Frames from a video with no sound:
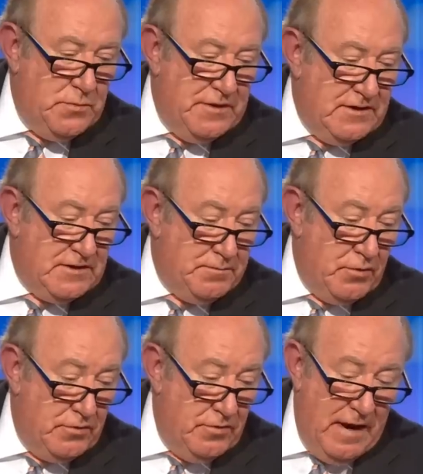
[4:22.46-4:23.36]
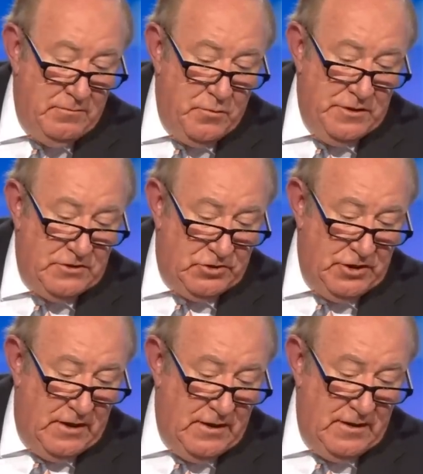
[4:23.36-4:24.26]
Week is a program which
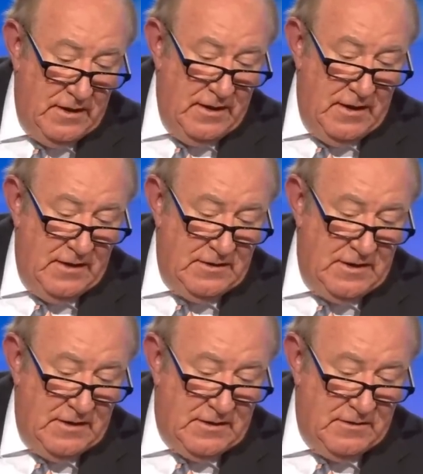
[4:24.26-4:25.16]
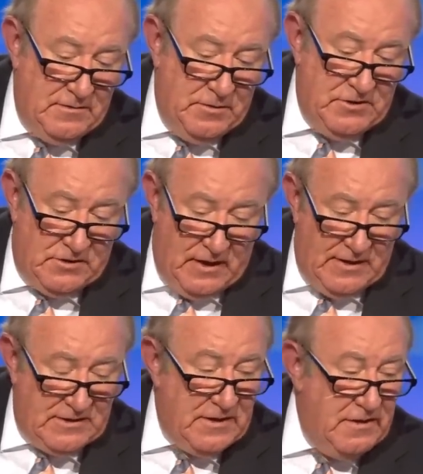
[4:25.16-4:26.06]

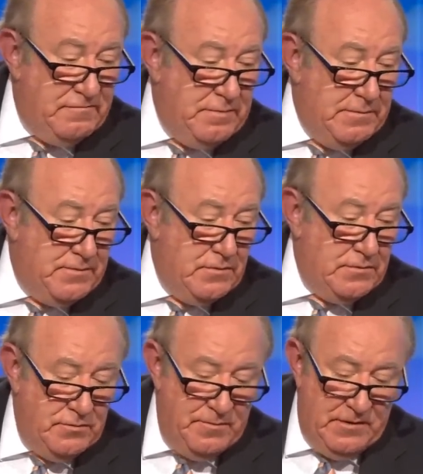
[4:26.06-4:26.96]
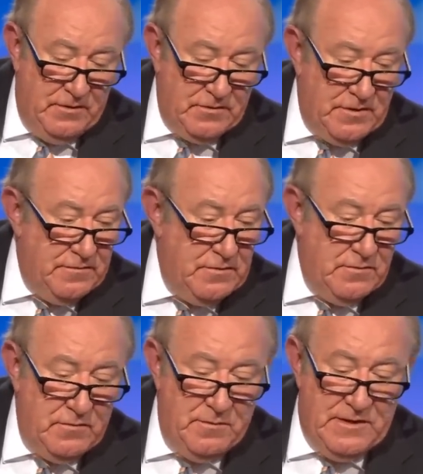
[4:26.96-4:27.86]
likes to give people who may not get a
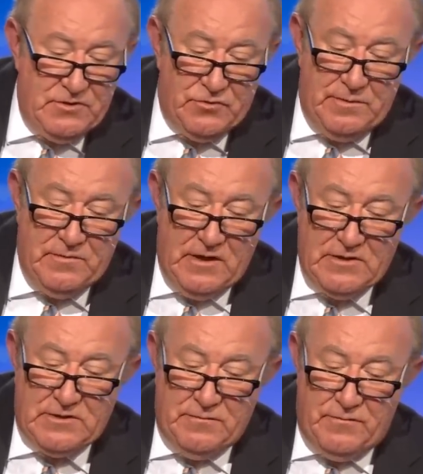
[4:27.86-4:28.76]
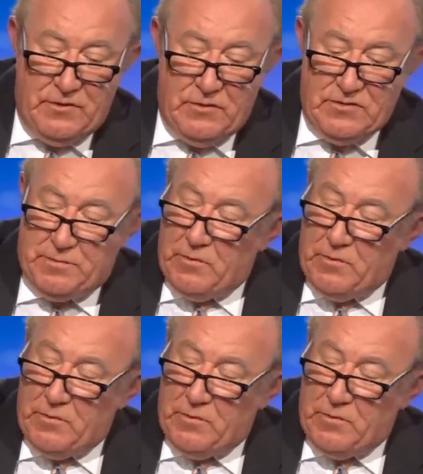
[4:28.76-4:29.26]
view in the mainstream some views.